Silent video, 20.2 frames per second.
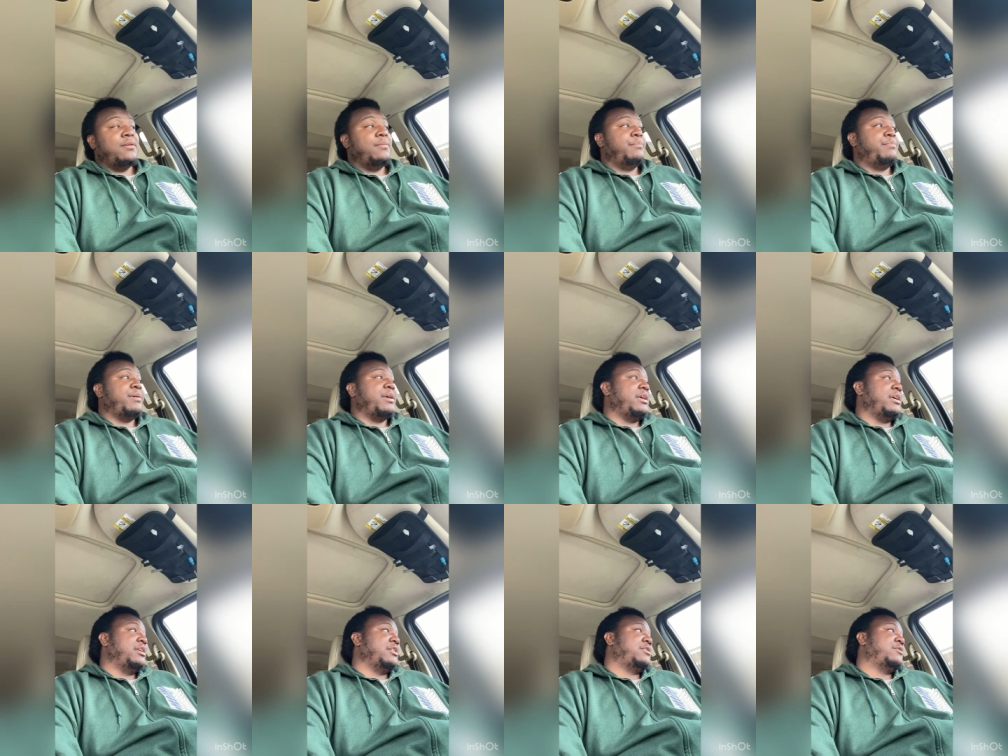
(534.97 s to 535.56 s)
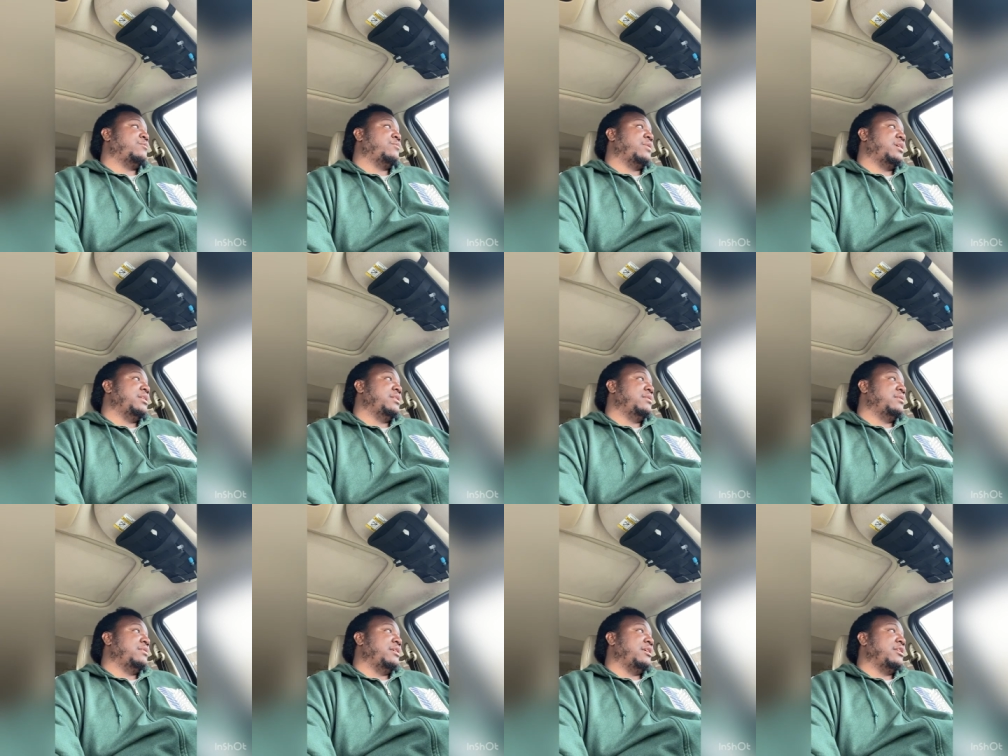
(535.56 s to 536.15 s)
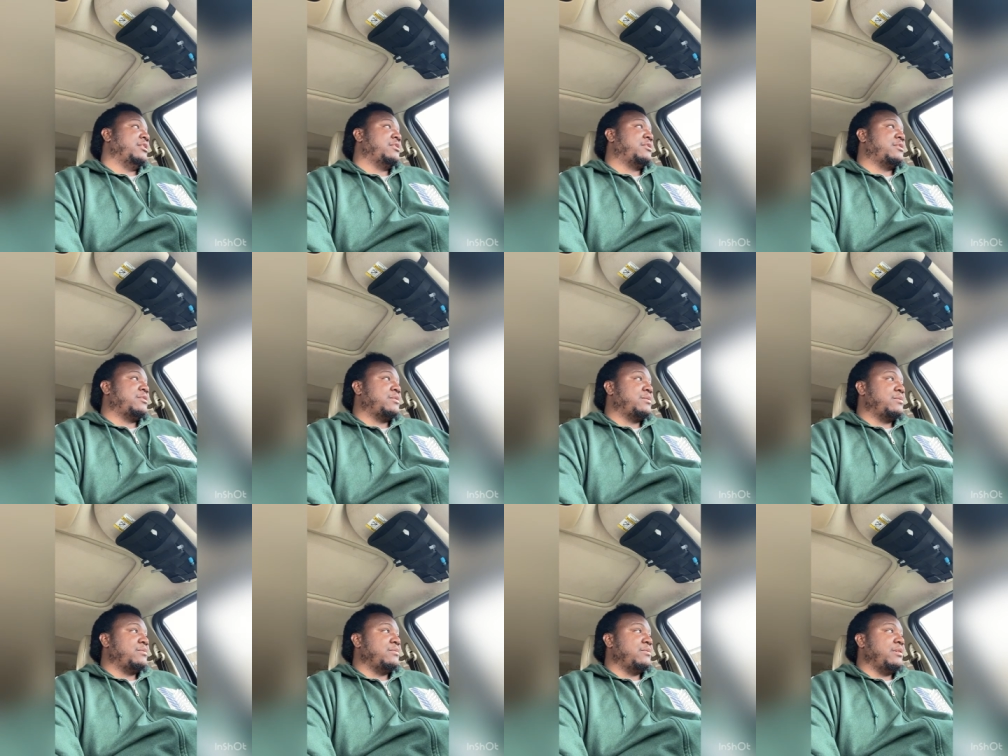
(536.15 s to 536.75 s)
But
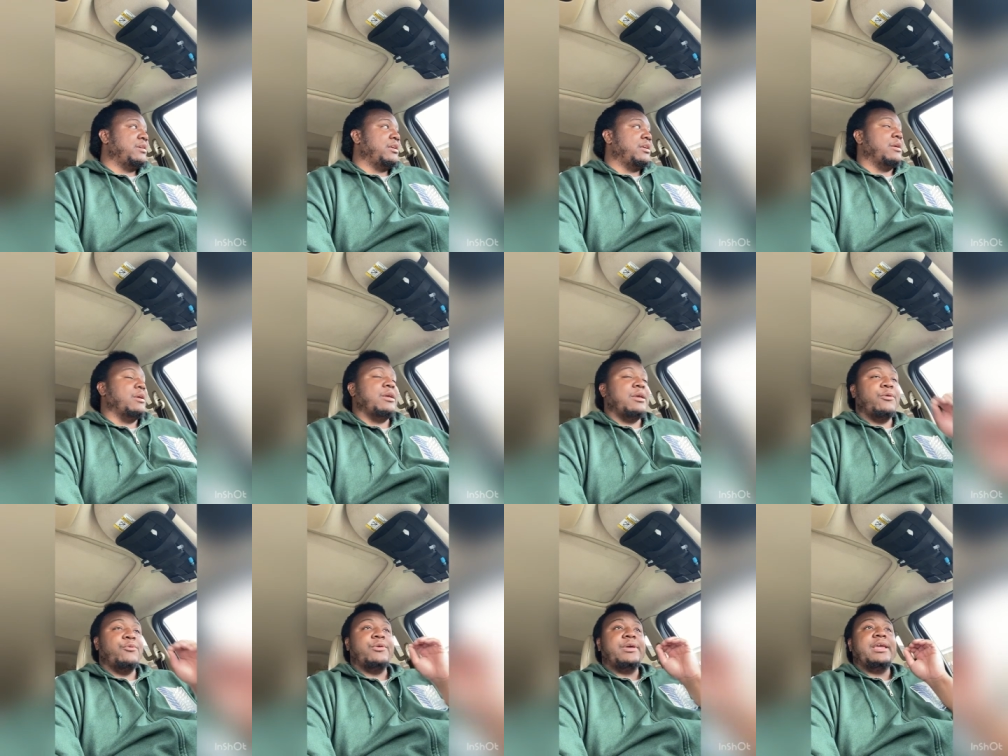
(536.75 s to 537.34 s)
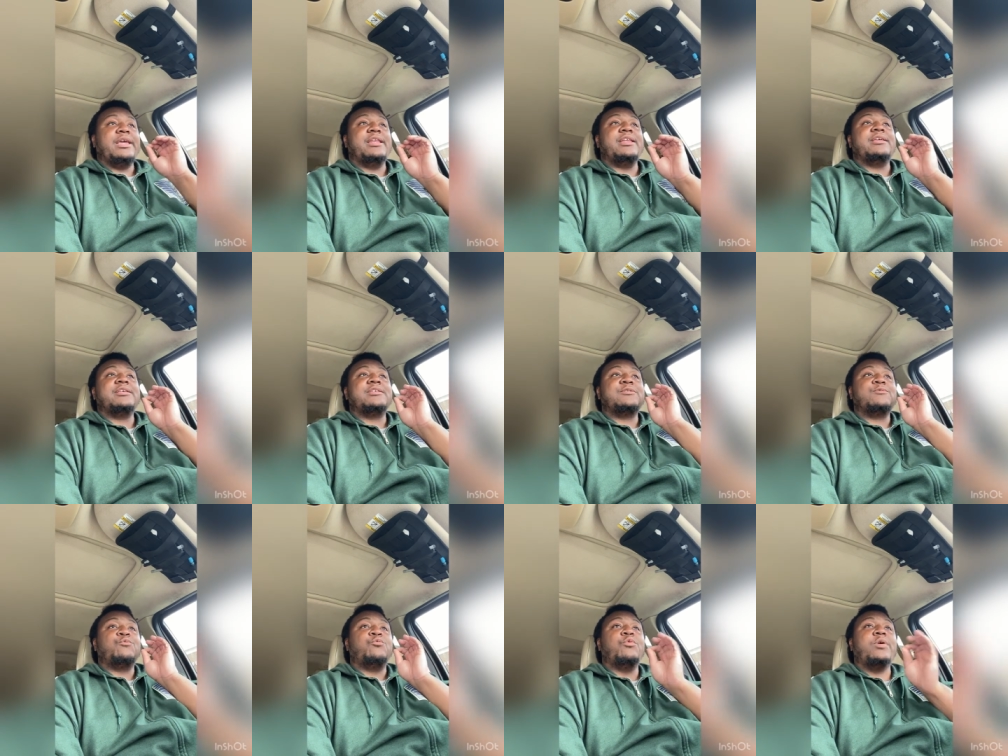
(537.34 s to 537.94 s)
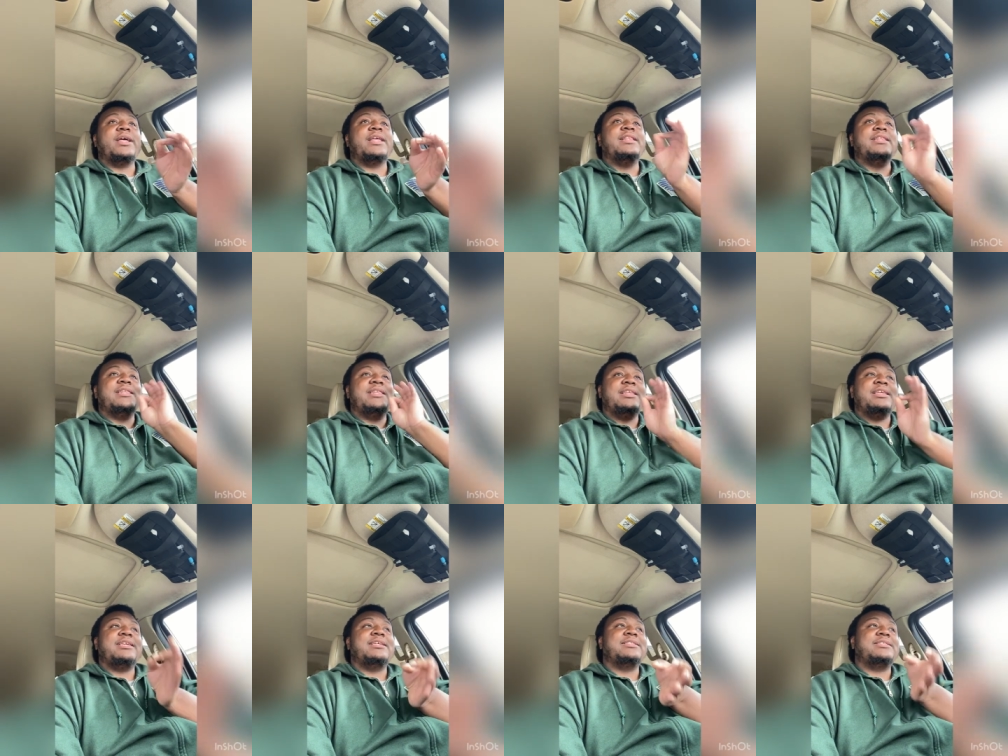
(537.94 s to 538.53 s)
it is what
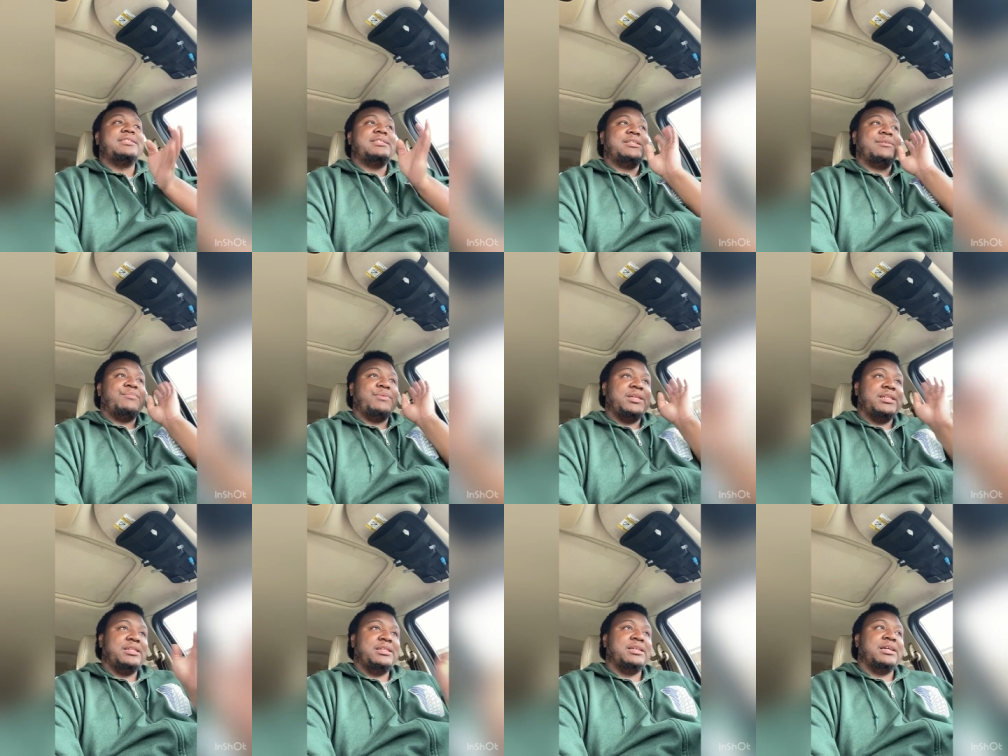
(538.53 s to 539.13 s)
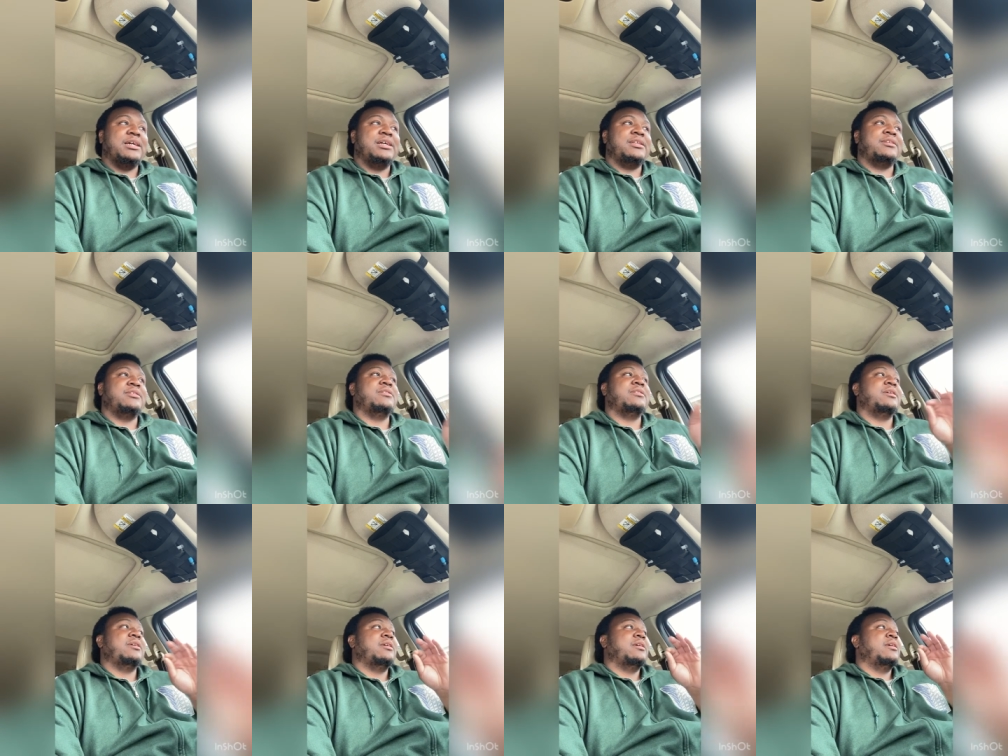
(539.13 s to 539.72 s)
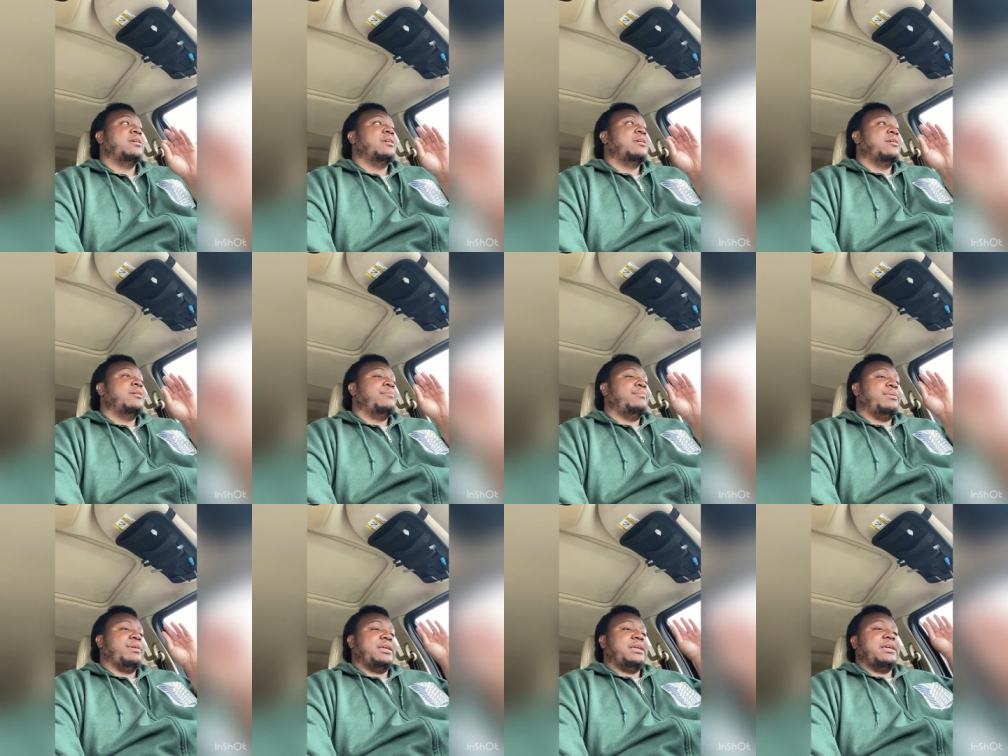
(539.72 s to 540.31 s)
needs to be done,
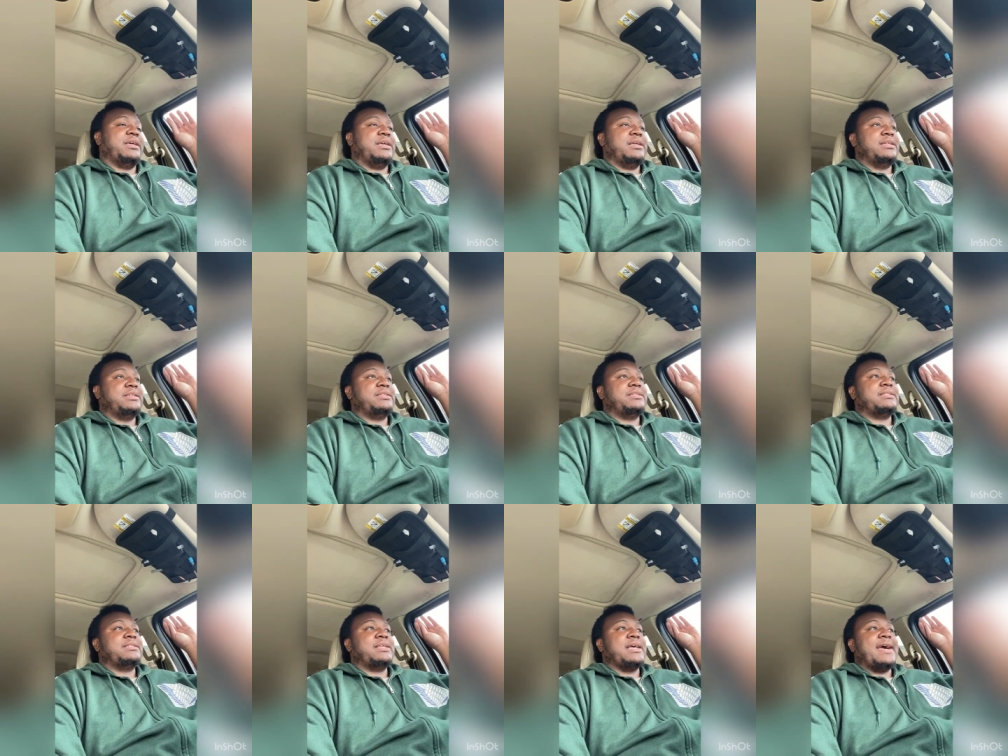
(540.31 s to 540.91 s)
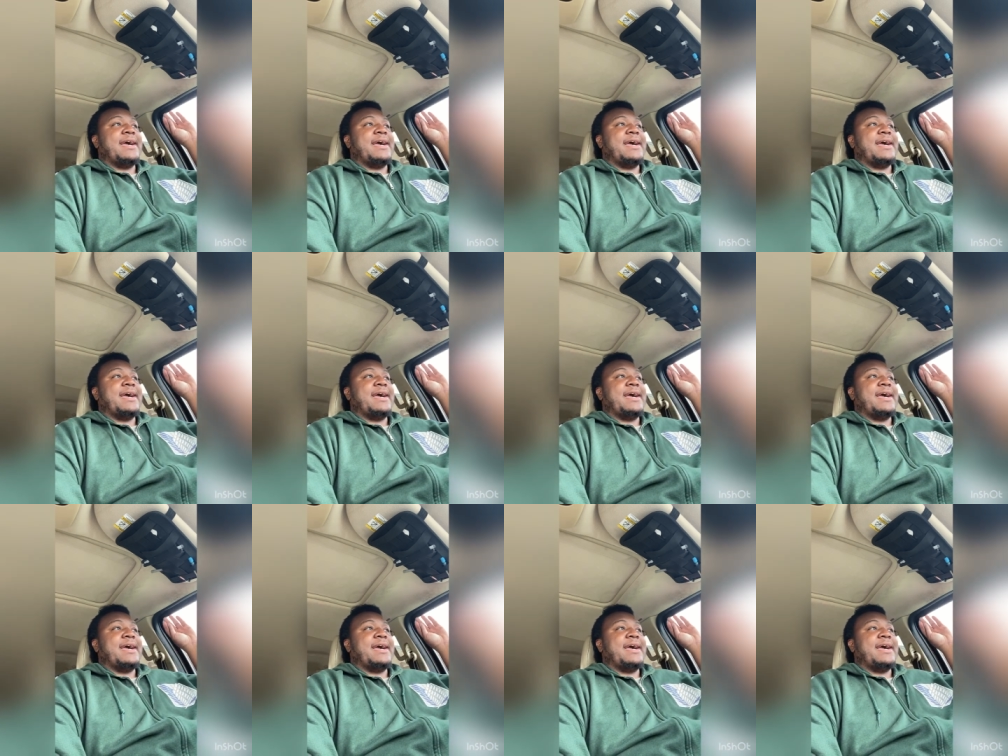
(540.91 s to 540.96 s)
because